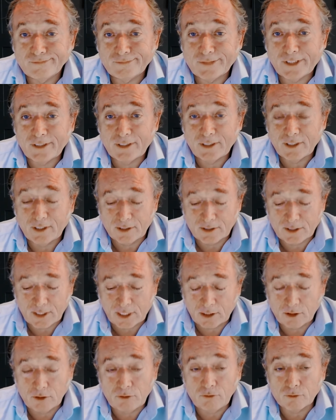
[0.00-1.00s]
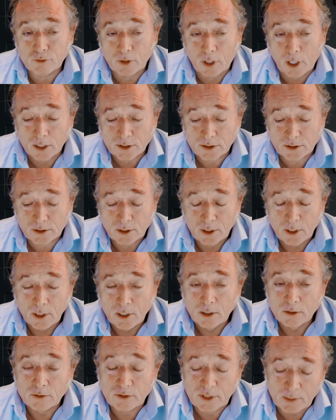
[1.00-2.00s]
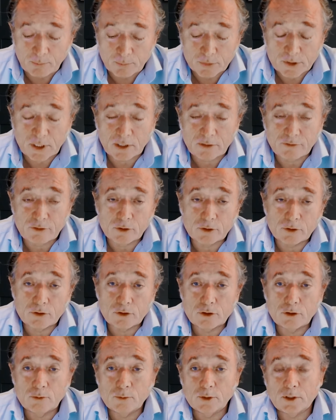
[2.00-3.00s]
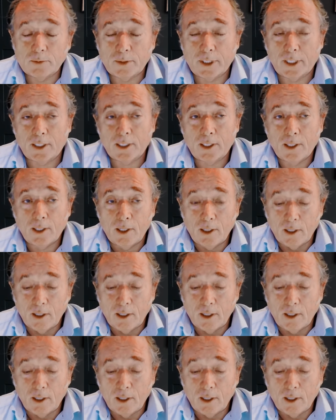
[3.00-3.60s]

Right? It's like you've lost 10% of your consumer demand,